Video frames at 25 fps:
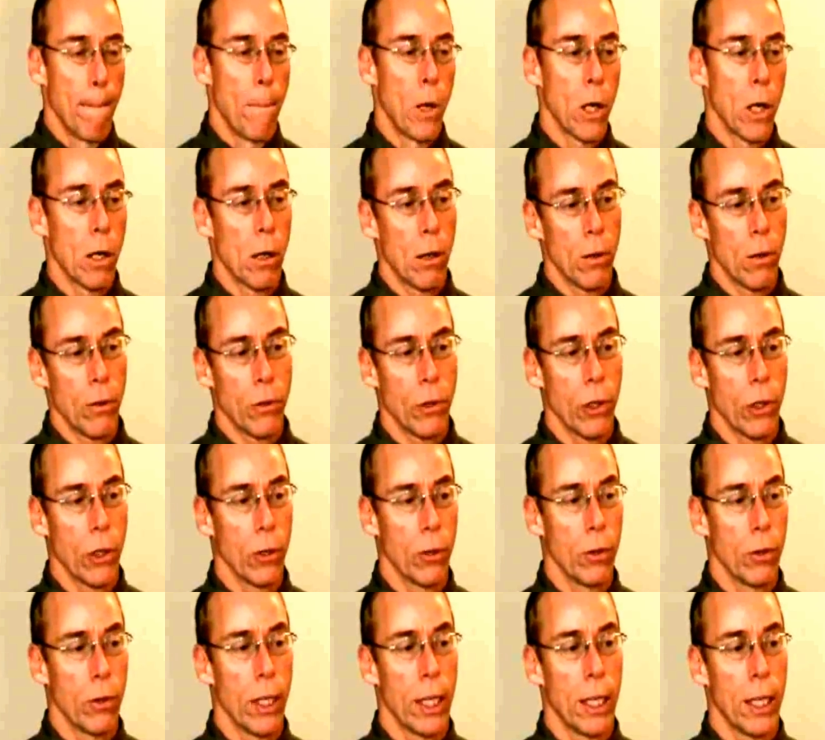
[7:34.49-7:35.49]
But
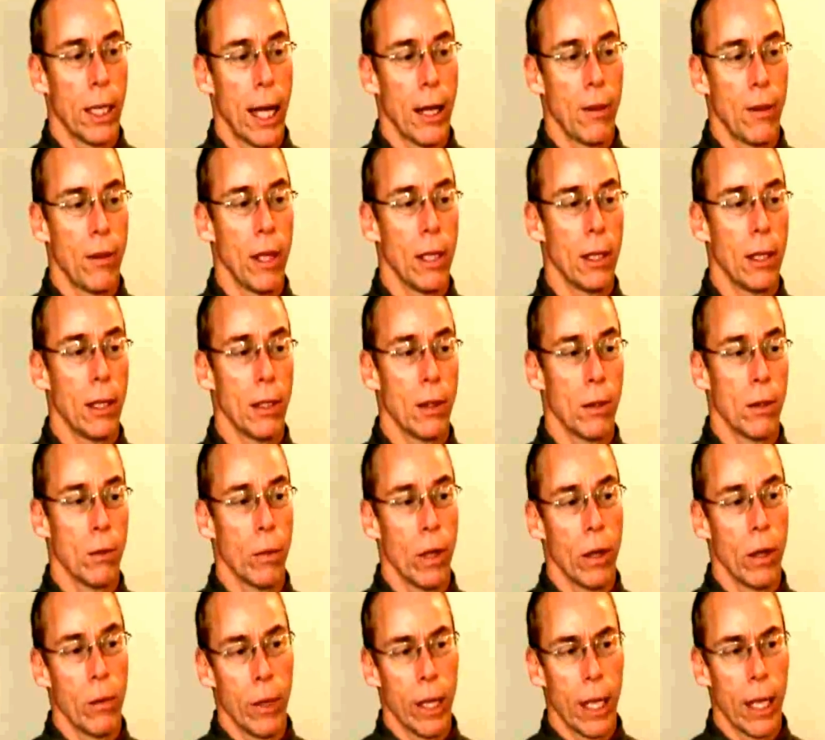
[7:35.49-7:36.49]
also, I think that
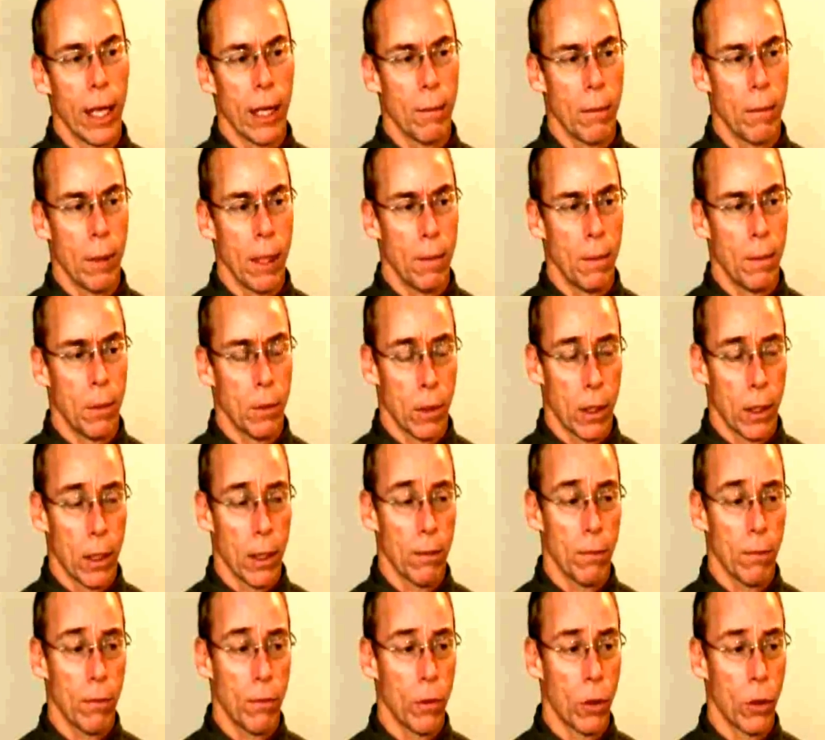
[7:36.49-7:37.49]
the way we got people to
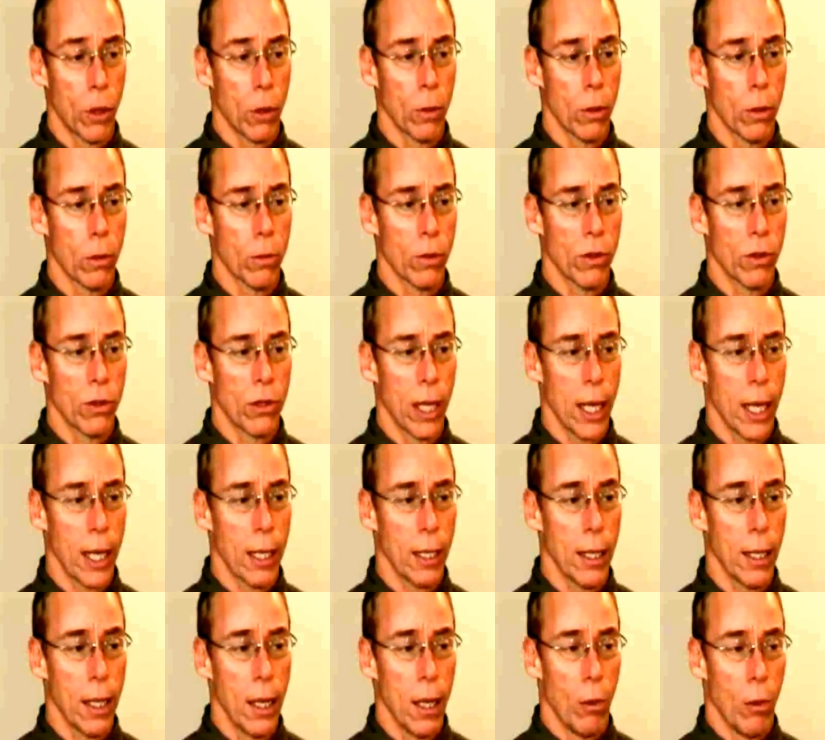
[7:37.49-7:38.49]
come forward was
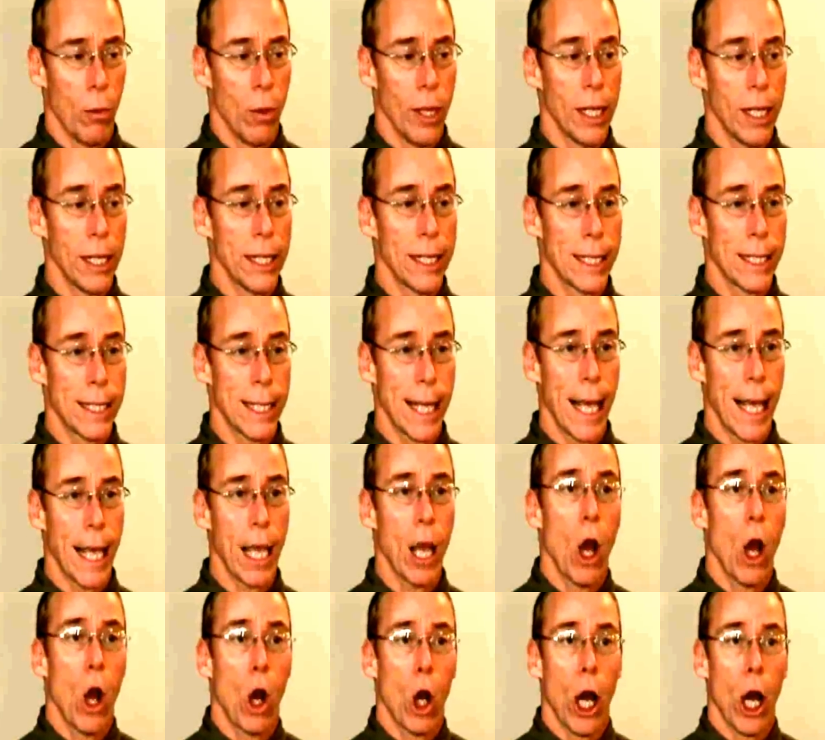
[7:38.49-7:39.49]
that we didn't
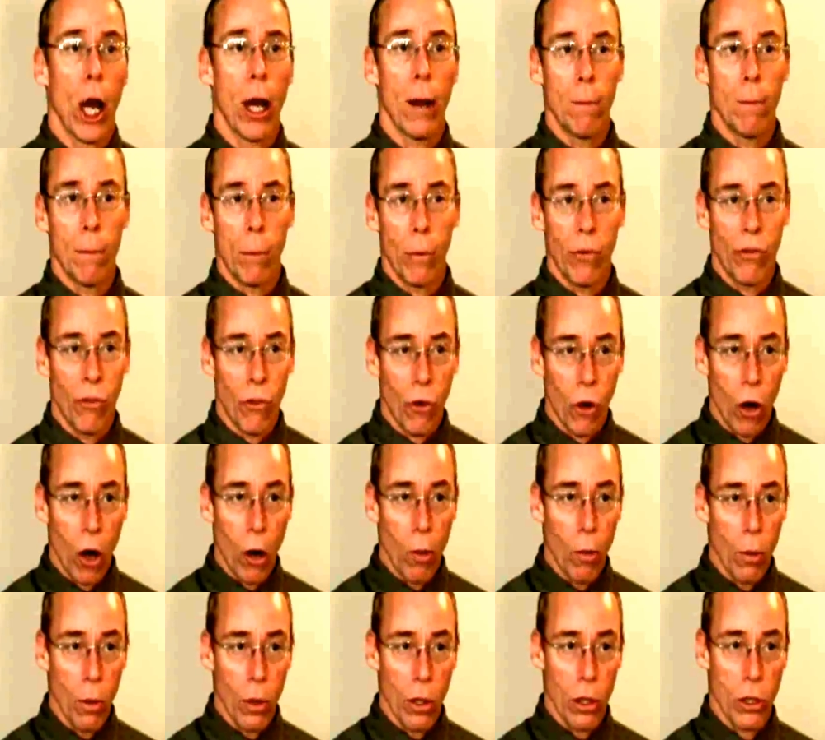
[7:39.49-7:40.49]
say, come
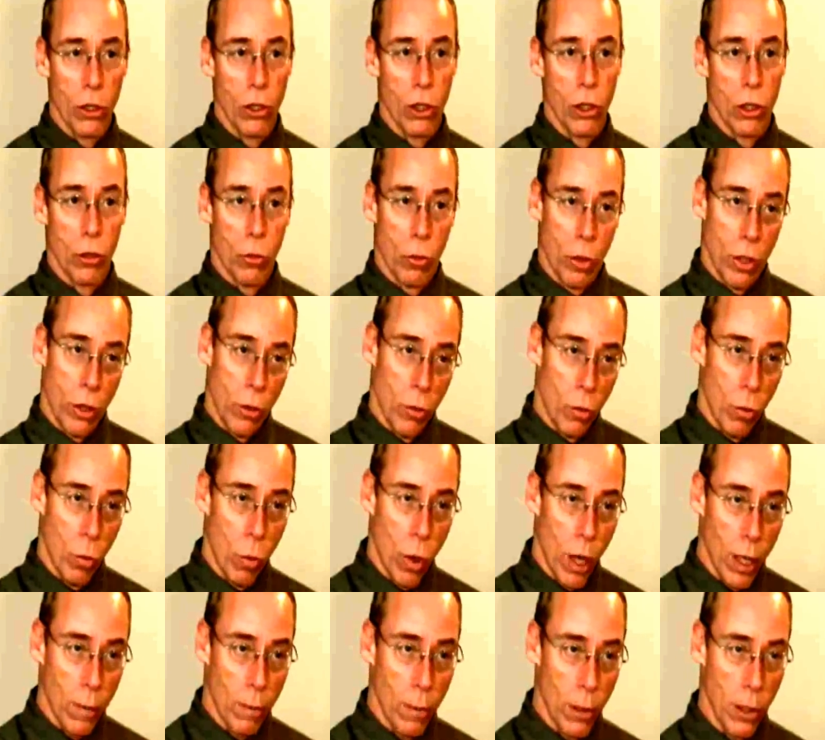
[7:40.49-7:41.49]
forward just with
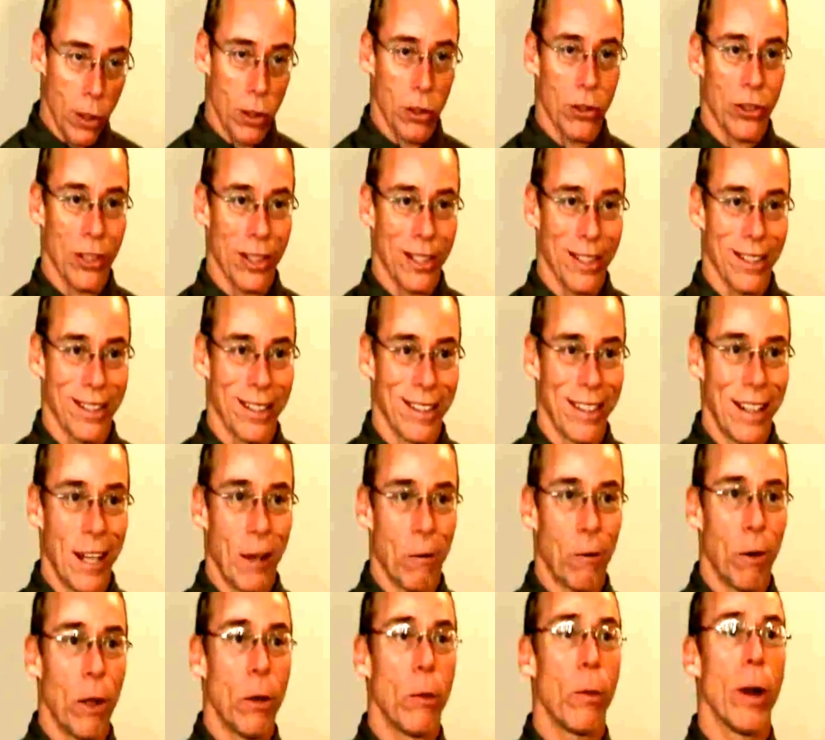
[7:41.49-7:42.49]
one person.
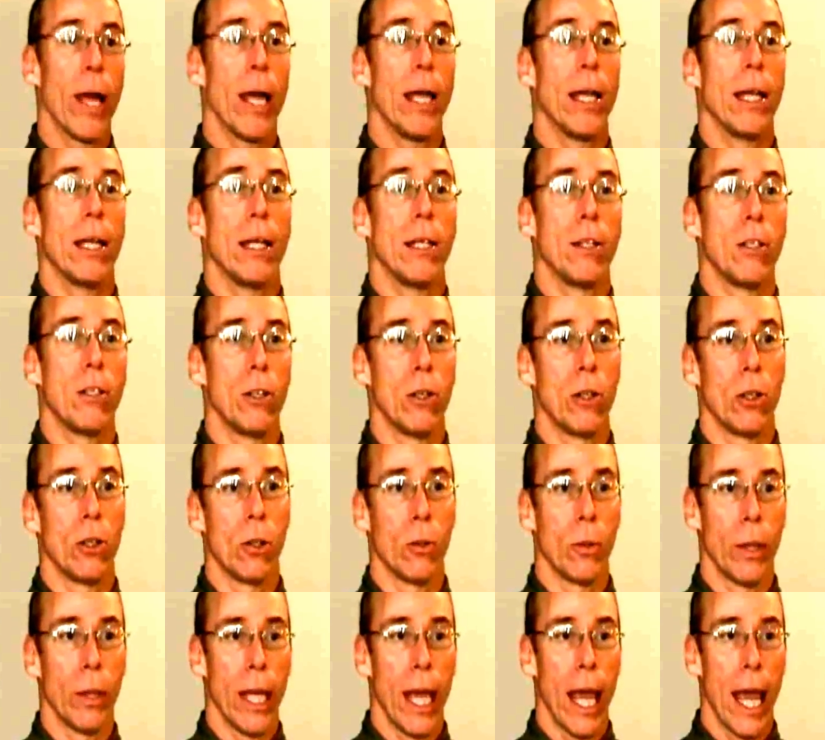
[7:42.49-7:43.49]
We waited
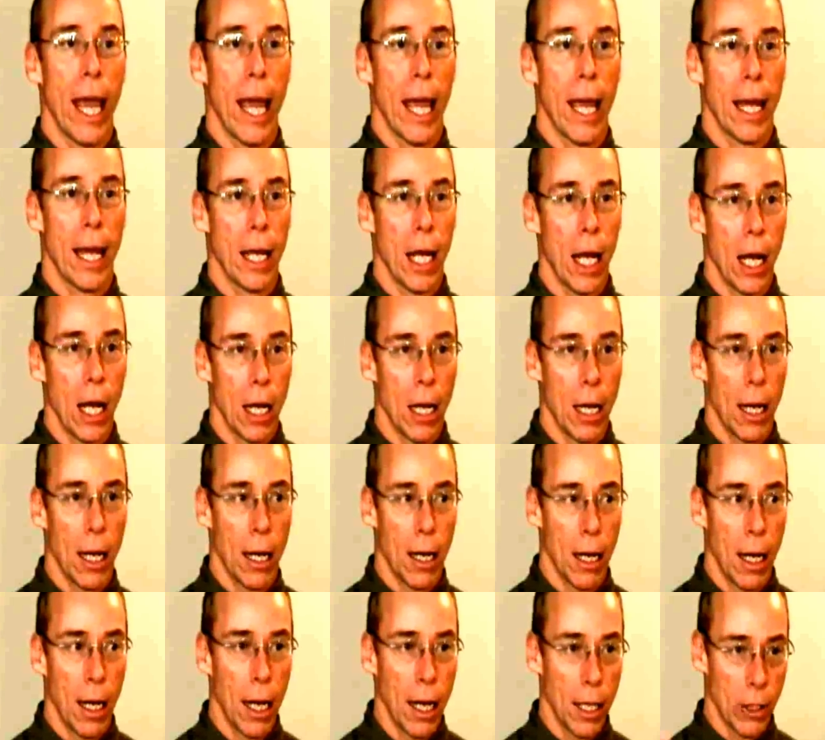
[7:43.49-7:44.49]
until we had
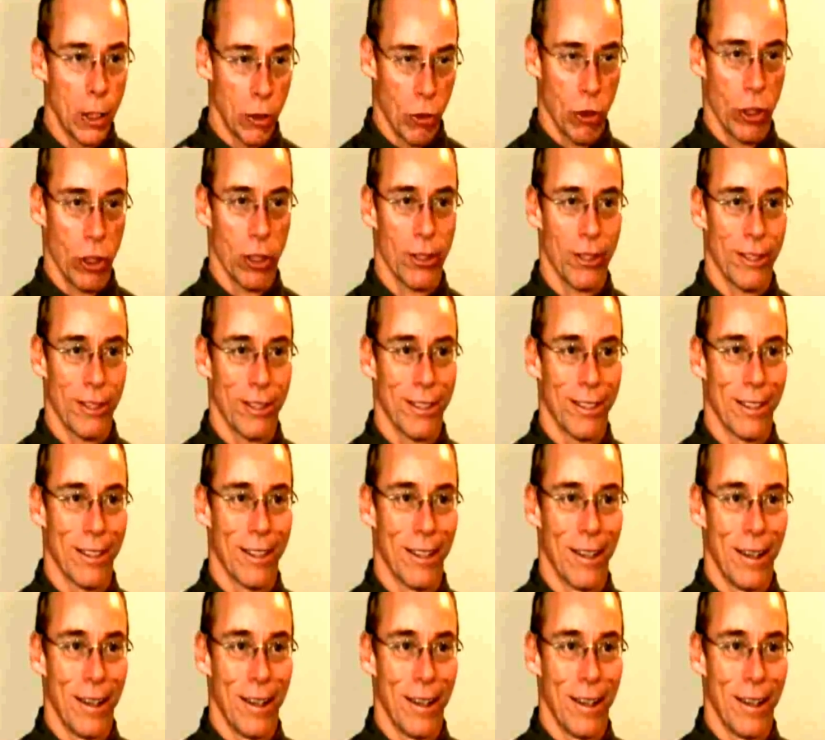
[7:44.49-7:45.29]
hundreds.